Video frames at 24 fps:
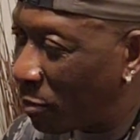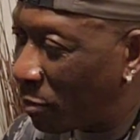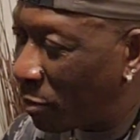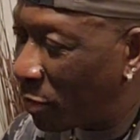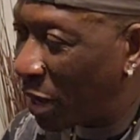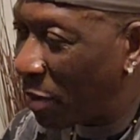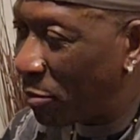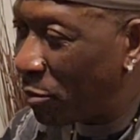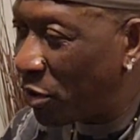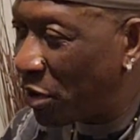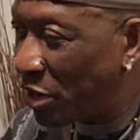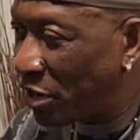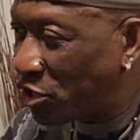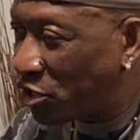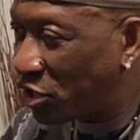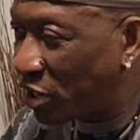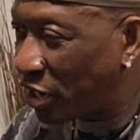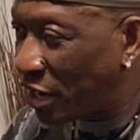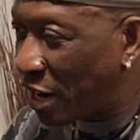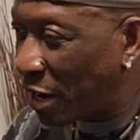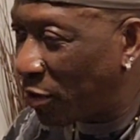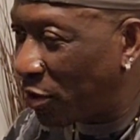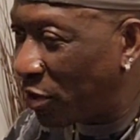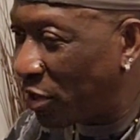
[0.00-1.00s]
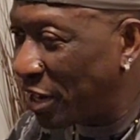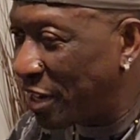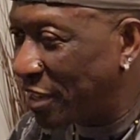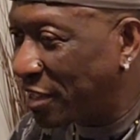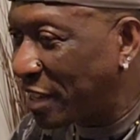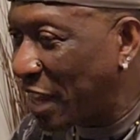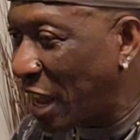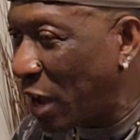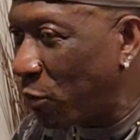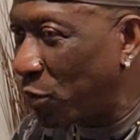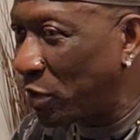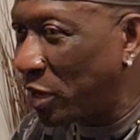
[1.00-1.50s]
My brethren, I'm going to
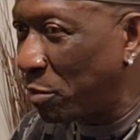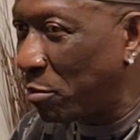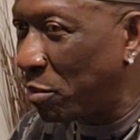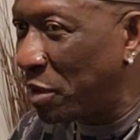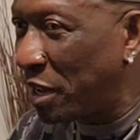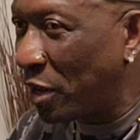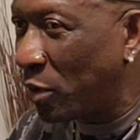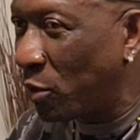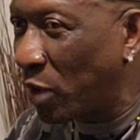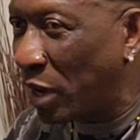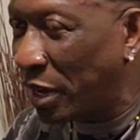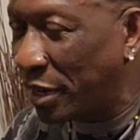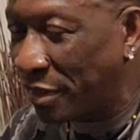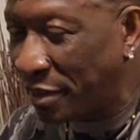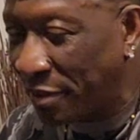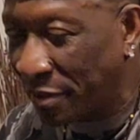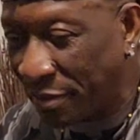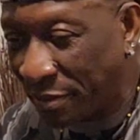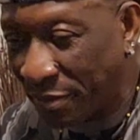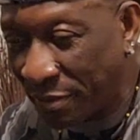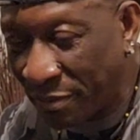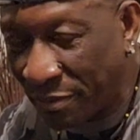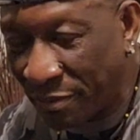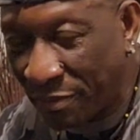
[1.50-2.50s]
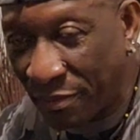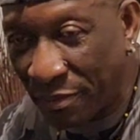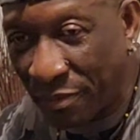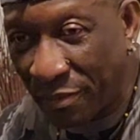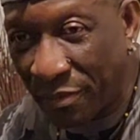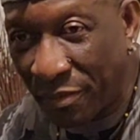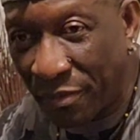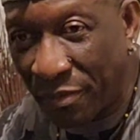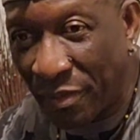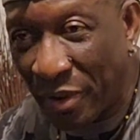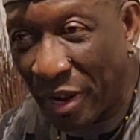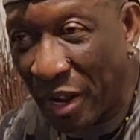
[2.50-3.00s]
start with the big one.
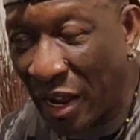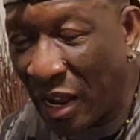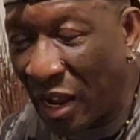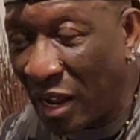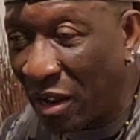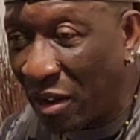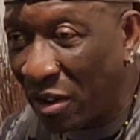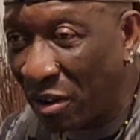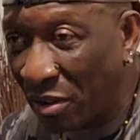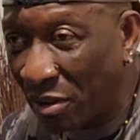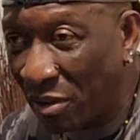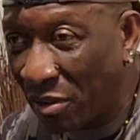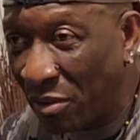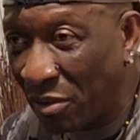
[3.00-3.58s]
Huh?